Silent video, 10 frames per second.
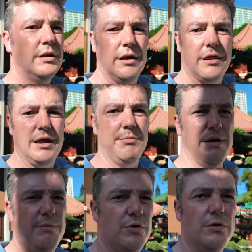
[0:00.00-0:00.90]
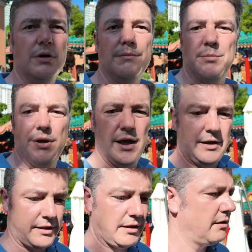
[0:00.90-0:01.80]
and see a bit more of the
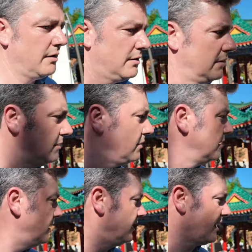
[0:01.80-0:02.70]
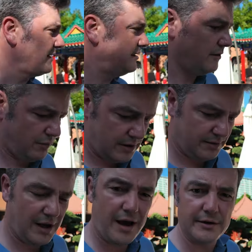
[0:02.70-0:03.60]
place. It's actually quite
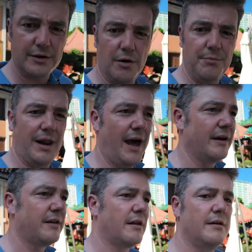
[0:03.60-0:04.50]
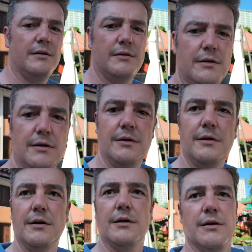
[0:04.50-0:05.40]
a large complex.
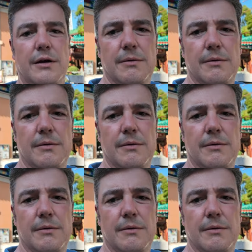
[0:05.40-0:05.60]
So